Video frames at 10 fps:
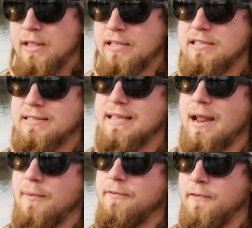This is
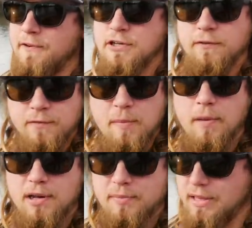set up for fishing from the
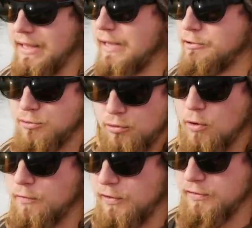bottom of the lake, which we'll go
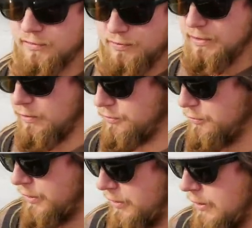over as we go
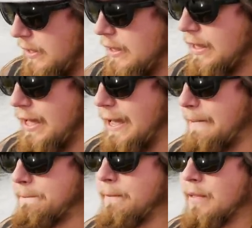through here.
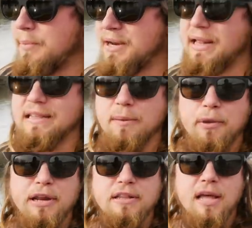But I like the
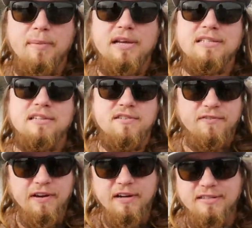braided line because it's a
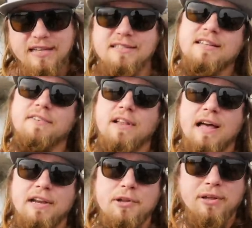very sensitive
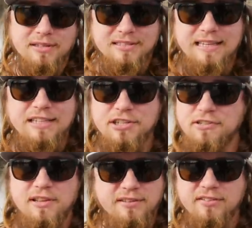line, and you can see
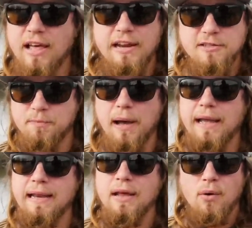just the slightest
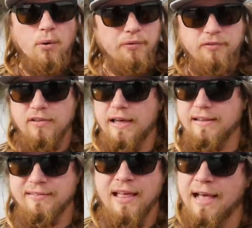bite or the
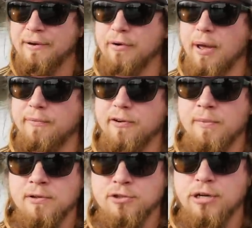slightest line rub from
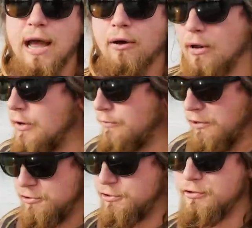those trout
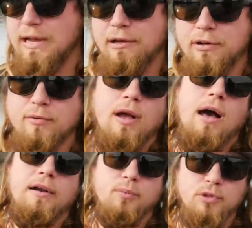registered down your
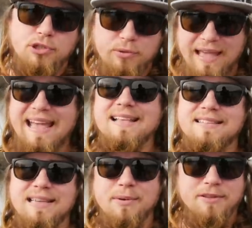rod, which you can't
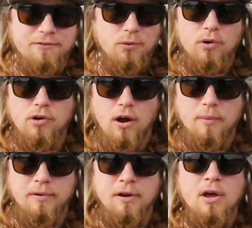see with a
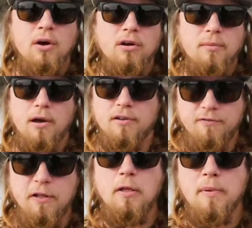fluorocarbon or a
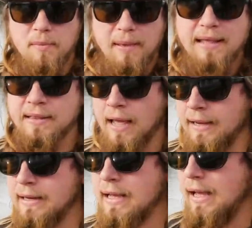monofilament main
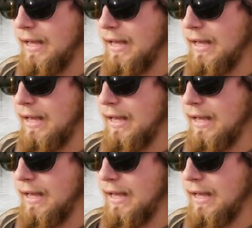line.